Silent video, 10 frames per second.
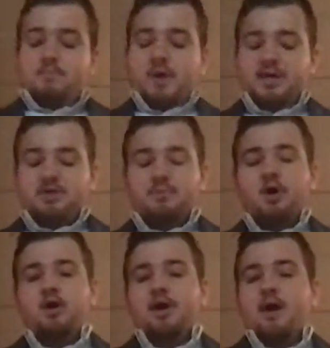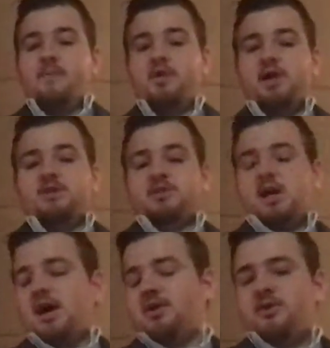baseball, and MLS
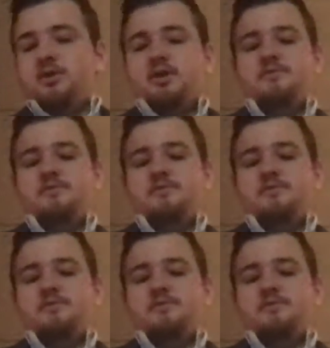soccer.